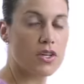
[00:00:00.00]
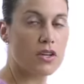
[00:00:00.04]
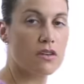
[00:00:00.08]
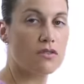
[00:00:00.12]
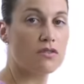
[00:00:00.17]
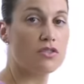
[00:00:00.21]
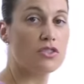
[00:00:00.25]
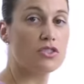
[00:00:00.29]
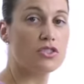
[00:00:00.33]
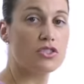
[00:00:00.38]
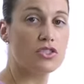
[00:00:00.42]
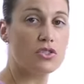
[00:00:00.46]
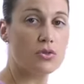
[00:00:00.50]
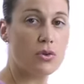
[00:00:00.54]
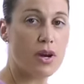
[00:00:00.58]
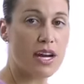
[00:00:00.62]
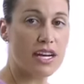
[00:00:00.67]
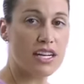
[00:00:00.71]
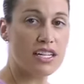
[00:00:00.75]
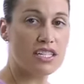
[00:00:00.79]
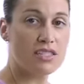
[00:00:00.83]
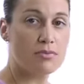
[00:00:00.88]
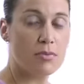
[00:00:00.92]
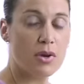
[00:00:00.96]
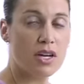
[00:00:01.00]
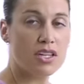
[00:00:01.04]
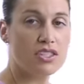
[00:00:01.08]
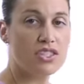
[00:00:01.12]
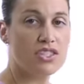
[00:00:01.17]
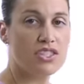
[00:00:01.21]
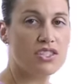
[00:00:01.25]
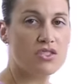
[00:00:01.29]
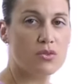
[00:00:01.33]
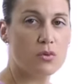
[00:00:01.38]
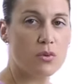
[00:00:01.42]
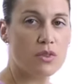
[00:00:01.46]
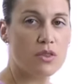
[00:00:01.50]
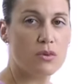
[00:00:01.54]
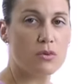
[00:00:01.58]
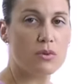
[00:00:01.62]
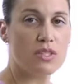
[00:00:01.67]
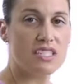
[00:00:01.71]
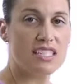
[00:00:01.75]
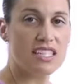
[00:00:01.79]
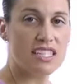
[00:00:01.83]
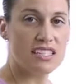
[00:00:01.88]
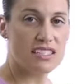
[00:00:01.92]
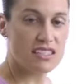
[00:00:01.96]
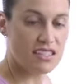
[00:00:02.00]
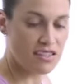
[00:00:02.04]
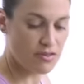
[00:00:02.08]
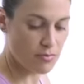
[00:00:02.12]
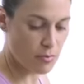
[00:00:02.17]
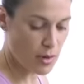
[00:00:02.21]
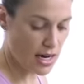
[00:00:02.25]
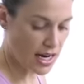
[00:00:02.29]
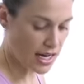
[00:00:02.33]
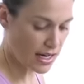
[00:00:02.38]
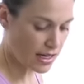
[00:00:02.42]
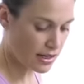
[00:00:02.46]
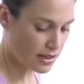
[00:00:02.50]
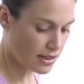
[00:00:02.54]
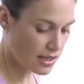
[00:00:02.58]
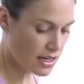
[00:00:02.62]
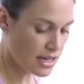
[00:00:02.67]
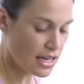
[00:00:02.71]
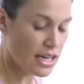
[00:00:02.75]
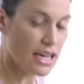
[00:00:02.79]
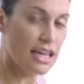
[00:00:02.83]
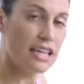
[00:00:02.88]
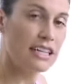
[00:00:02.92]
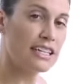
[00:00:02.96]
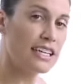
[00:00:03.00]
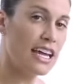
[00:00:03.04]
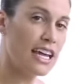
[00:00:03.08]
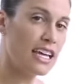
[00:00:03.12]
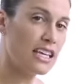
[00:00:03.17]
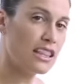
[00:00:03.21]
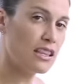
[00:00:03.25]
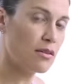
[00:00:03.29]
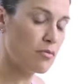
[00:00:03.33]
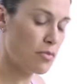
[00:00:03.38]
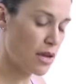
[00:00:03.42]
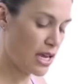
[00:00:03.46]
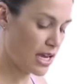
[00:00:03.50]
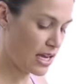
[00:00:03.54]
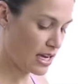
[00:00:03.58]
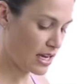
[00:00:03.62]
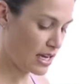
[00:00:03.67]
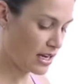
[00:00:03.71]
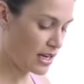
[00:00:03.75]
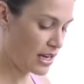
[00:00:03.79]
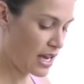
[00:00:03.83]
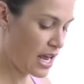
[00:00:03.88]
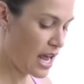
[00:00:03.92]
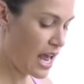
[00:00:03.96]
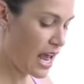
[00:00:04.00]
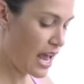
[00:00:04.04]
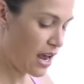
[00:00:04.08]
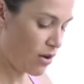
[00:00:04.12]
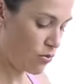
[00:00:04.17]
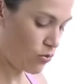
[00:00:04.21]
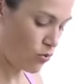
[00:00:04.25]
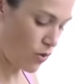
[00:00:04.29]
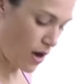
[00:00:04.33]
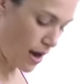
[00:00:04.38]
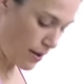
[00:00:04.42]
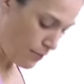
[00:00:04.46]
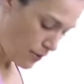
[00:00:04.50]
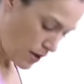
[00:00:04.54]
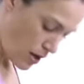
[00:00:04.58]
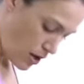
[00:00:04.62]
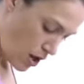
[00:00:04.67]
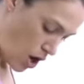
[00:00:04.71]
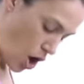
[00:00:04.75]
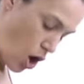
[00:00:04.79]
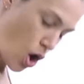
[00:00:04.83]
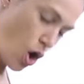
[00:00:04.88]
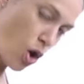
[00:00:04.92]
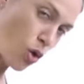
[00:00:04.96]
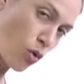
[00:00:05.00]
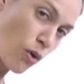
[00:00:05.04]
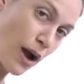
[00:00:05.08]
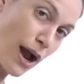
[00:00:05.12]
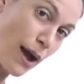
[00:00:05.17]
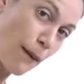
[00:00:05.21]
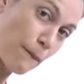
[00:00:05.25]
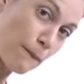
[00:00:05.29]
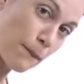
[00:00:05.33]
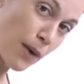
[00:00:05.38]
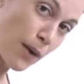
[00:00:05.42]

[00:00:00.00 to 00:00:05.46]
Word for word: For serratus punches with the resistive band, Take the band and wrap it around